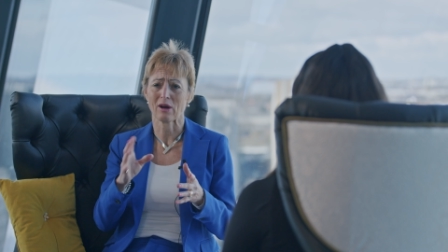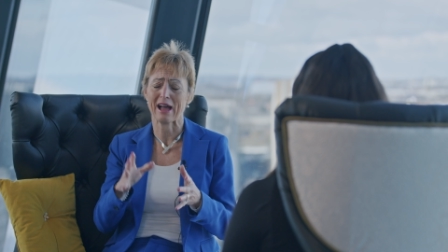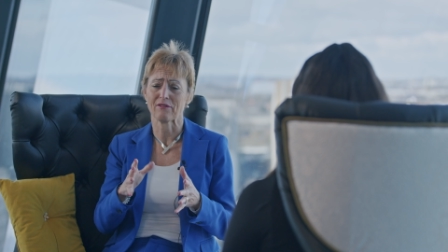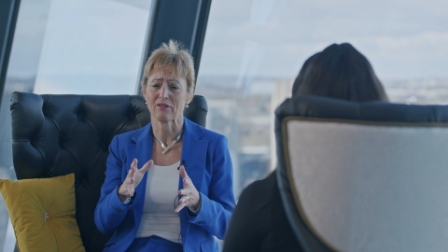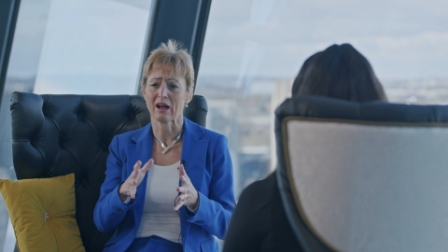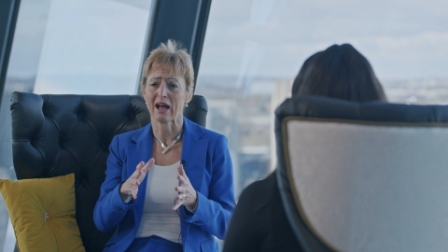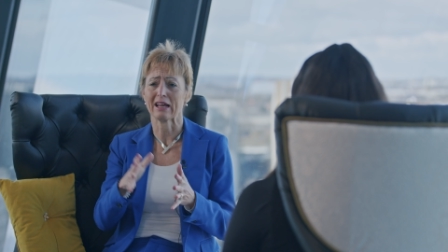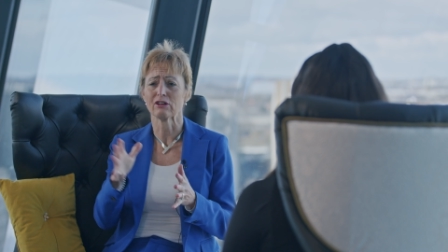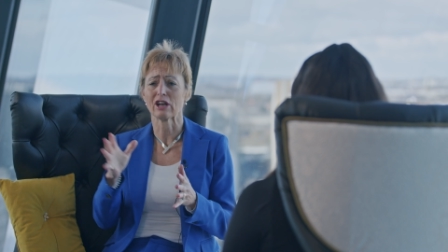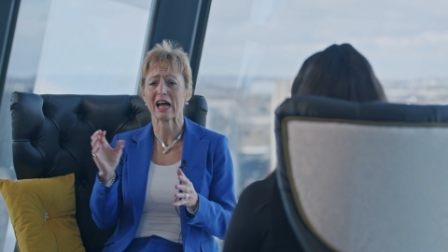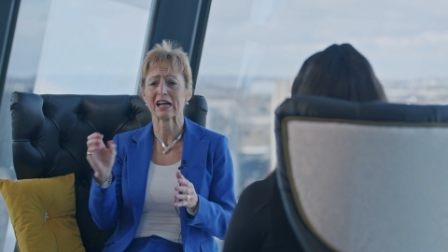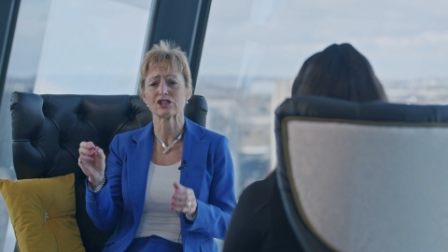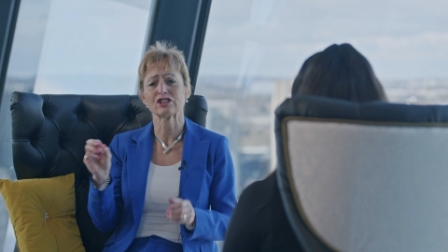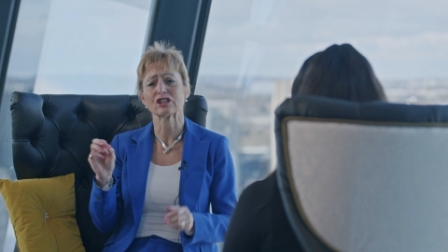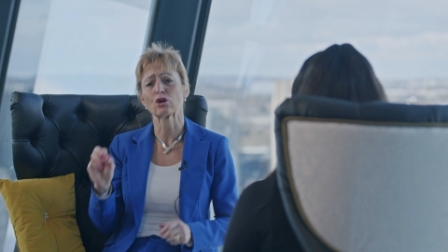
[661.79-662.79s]
whatever. And
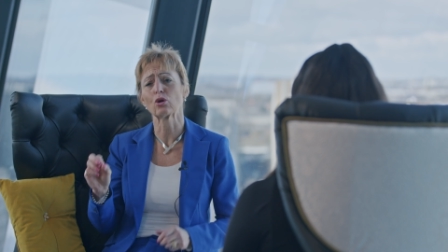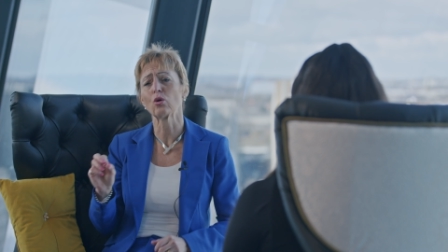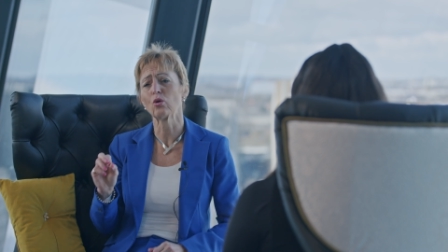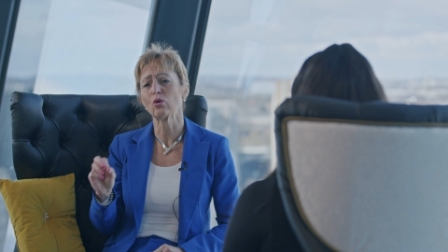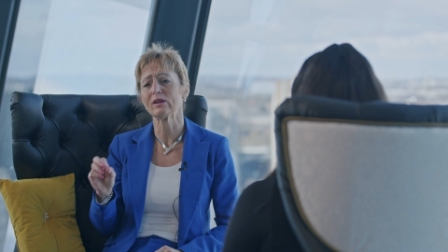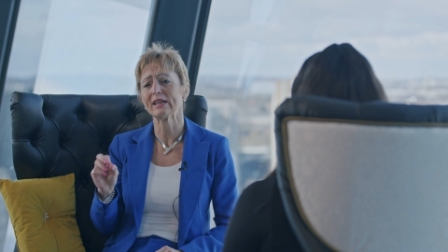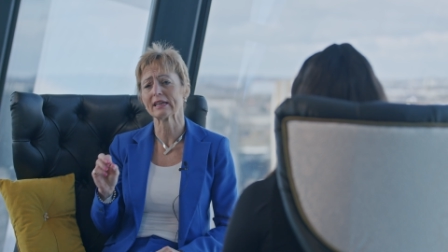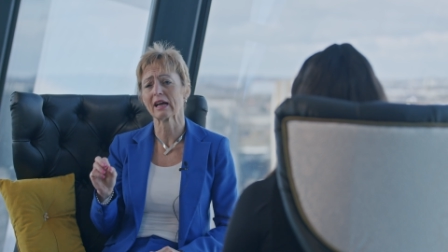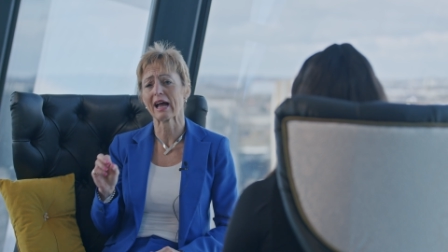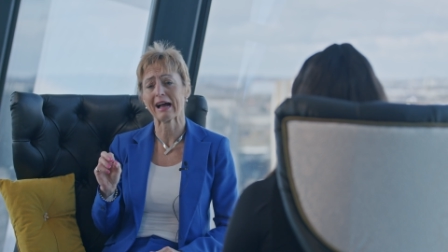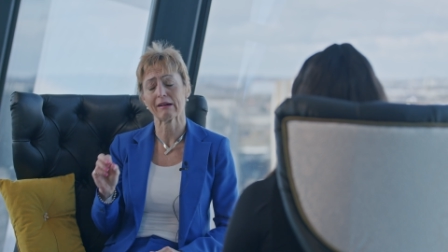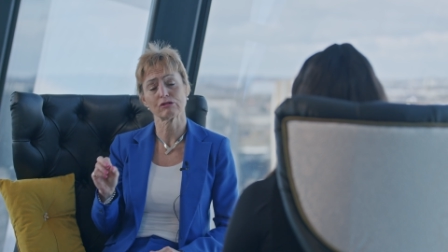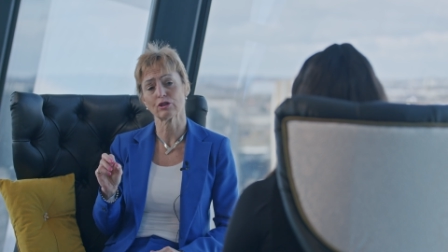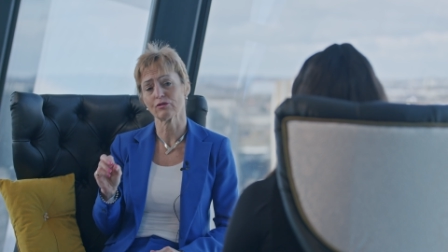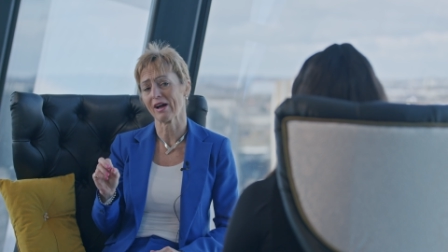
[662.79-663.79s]
actually, calling
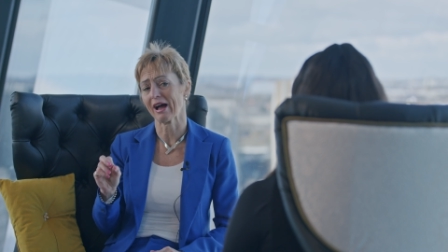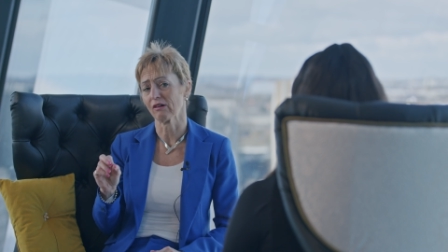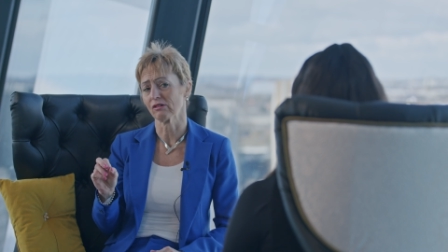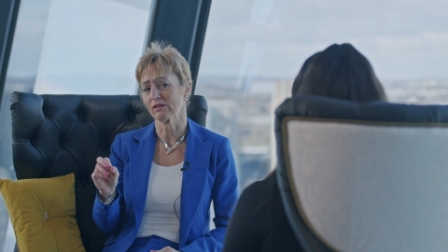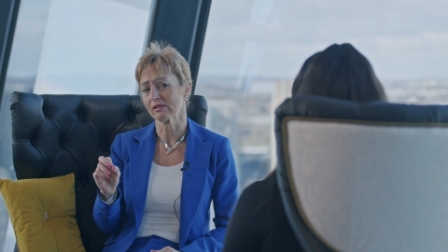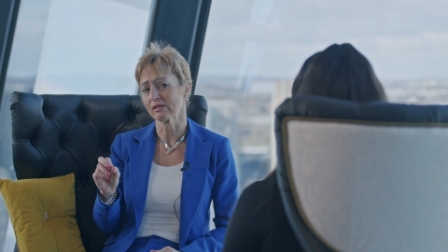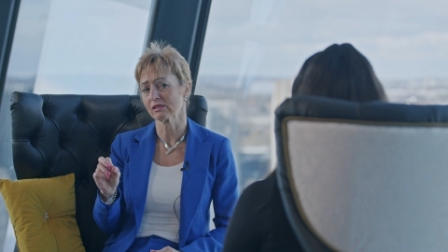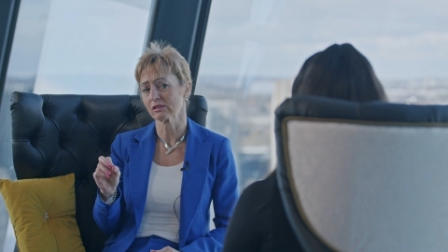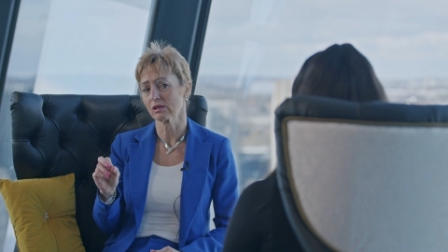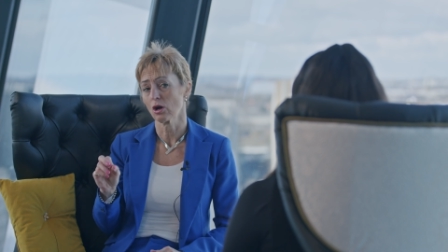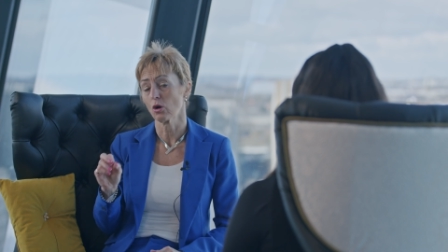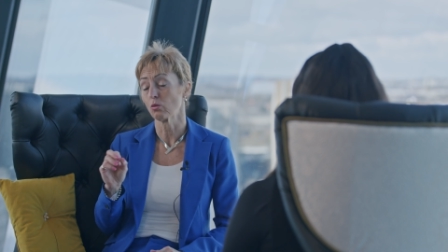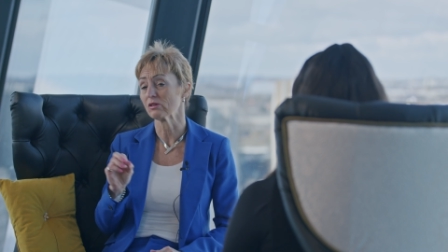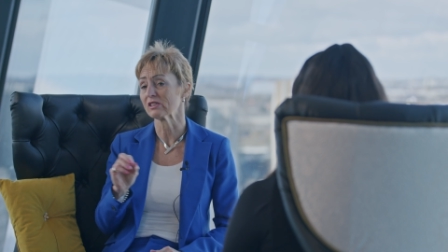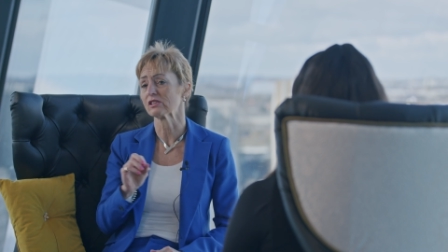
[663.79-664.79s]
out of hours
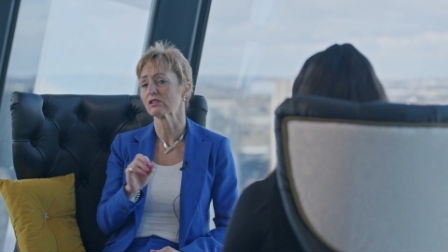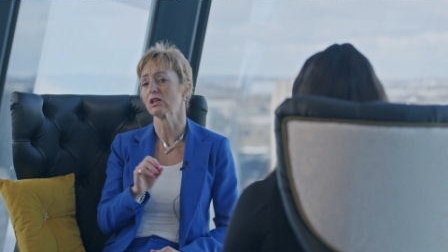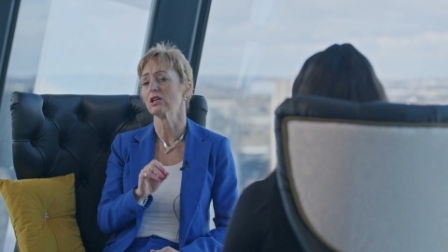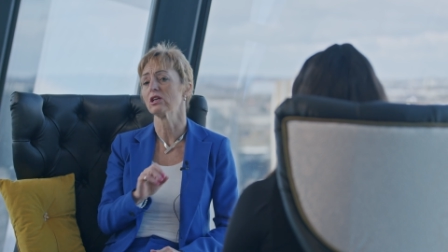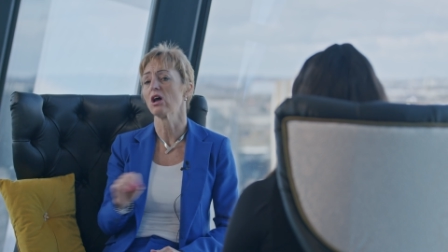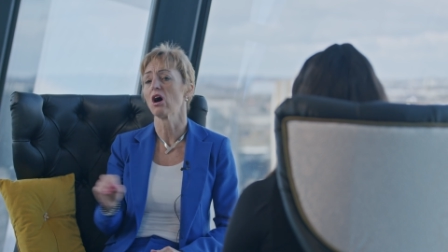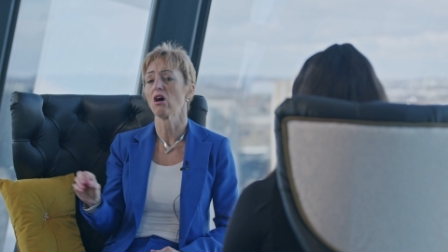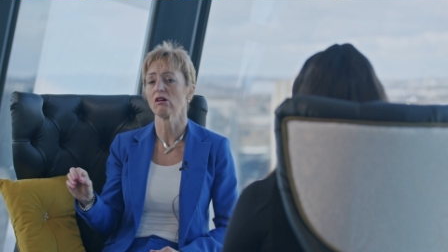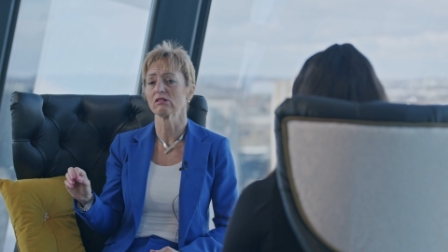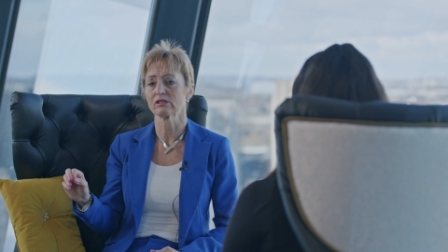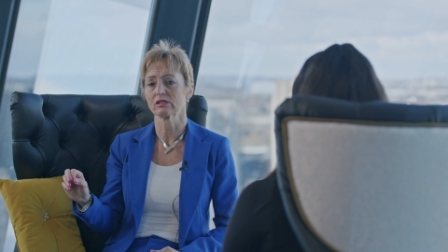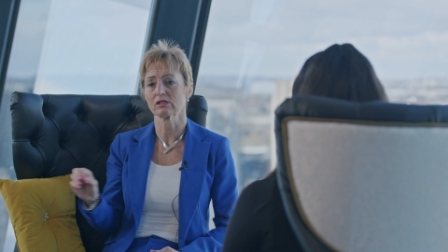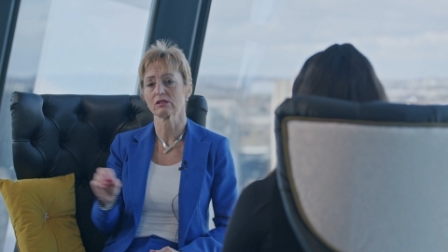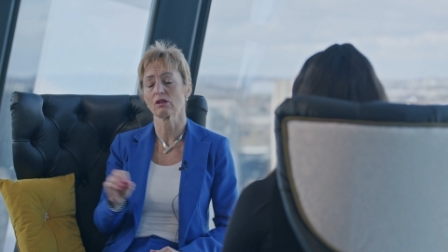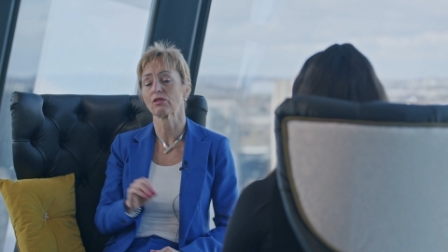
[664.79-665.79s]
was the
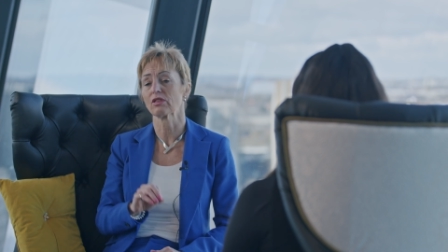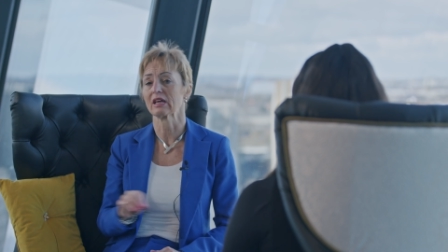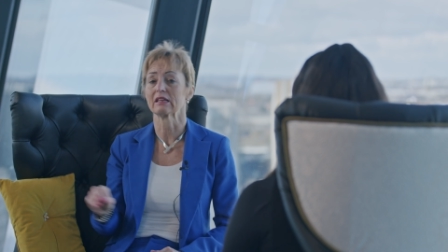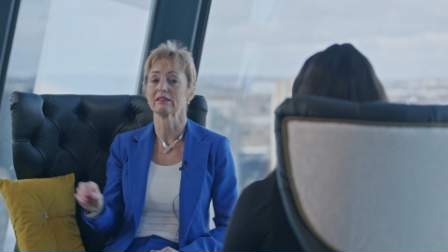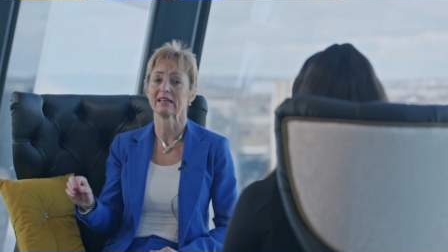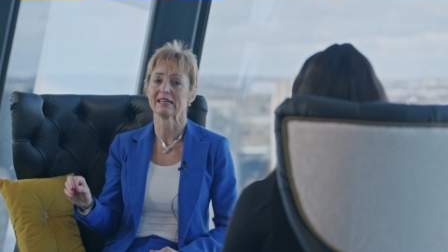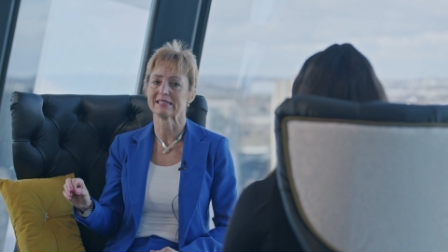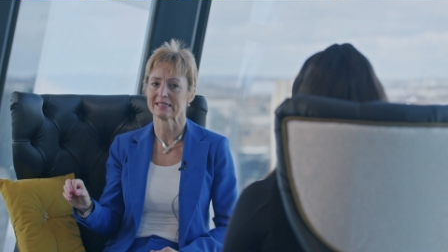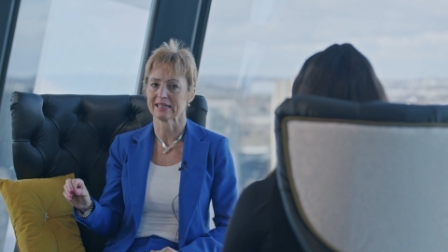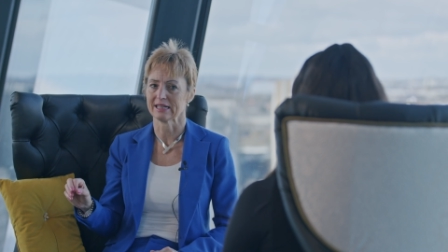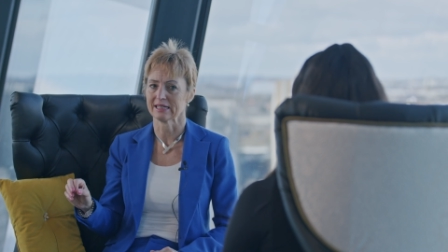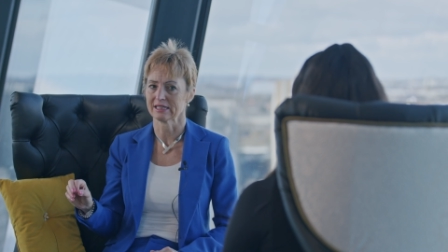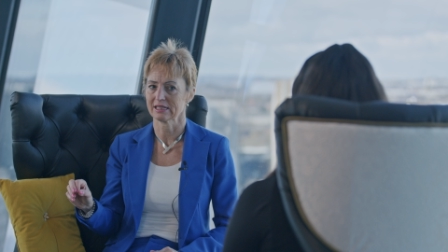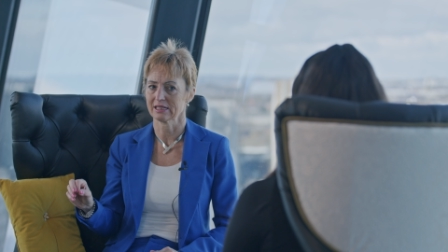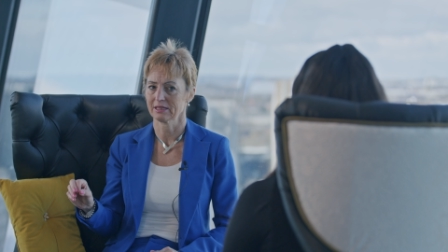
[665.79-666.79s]
last thing they
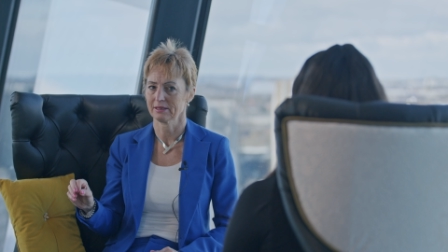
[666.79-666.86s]
did.